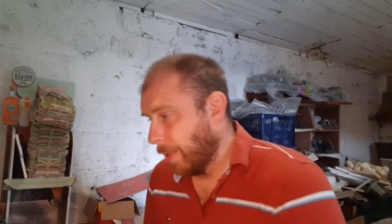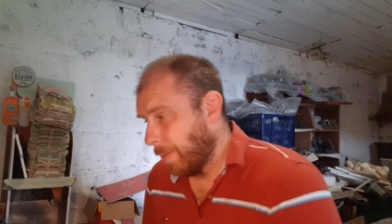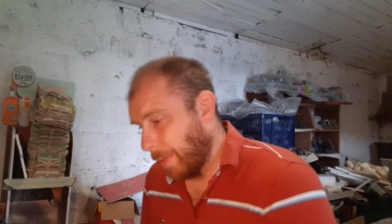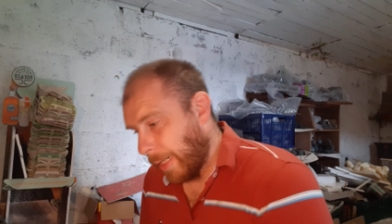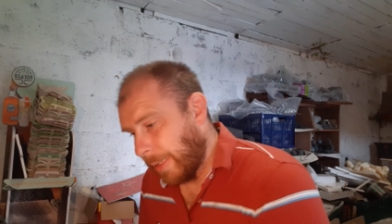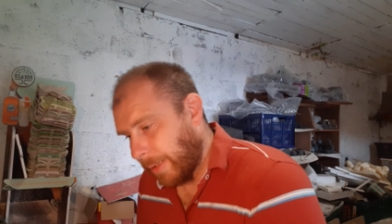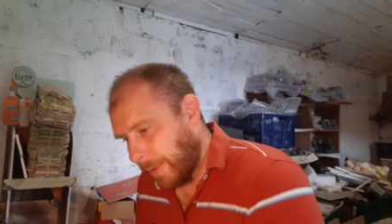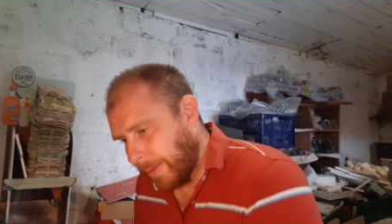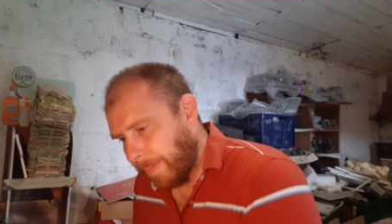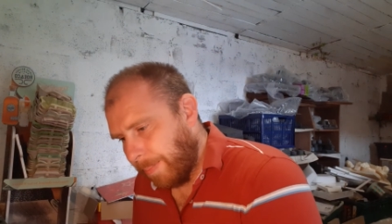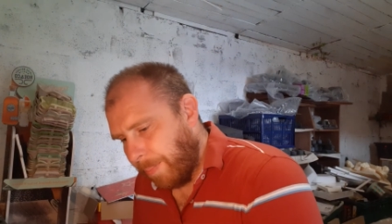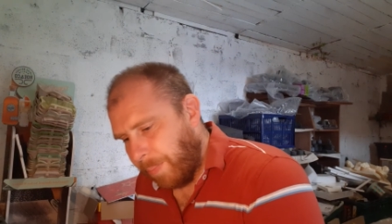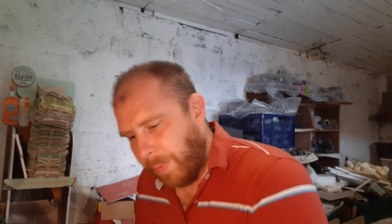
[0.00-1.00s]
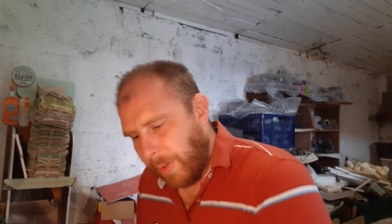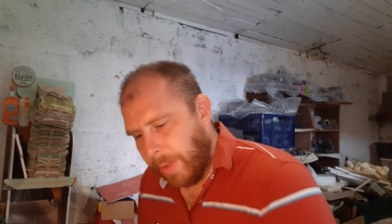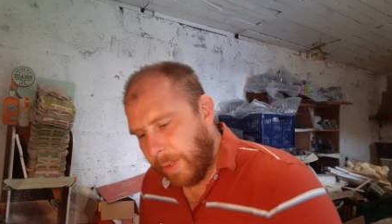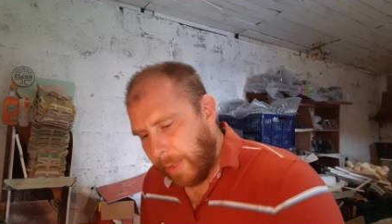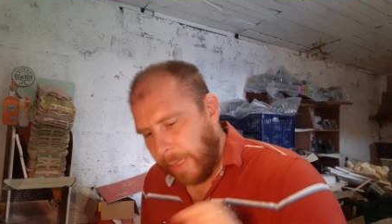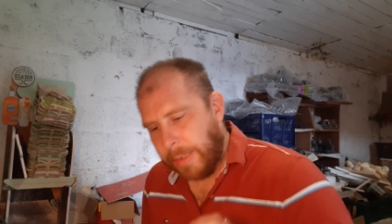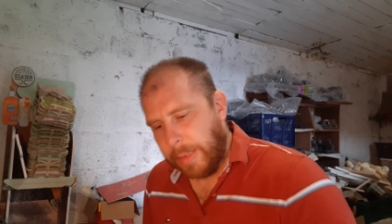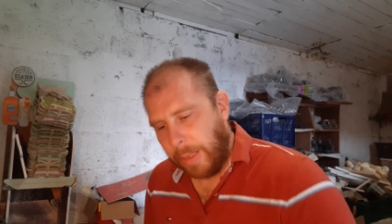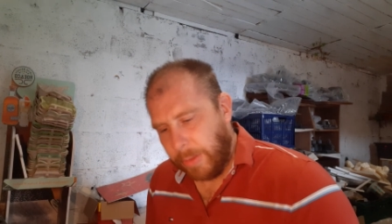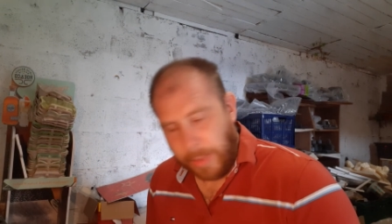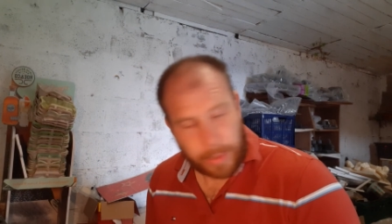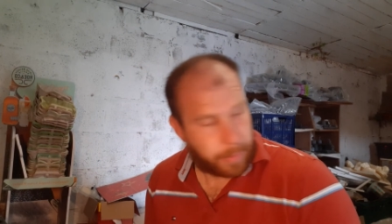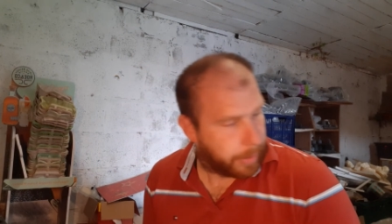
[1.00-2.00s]
But let's to
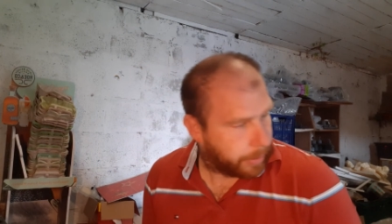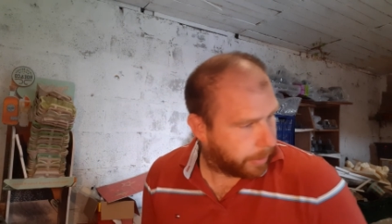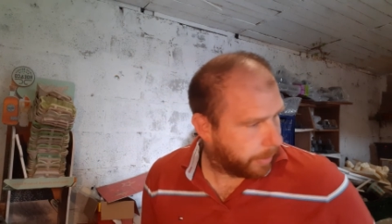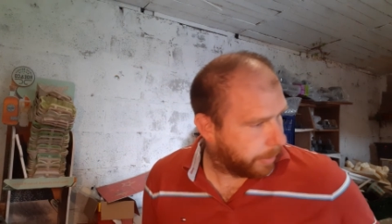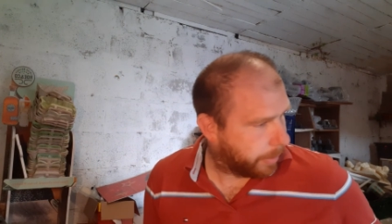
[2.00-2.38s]
answer that question.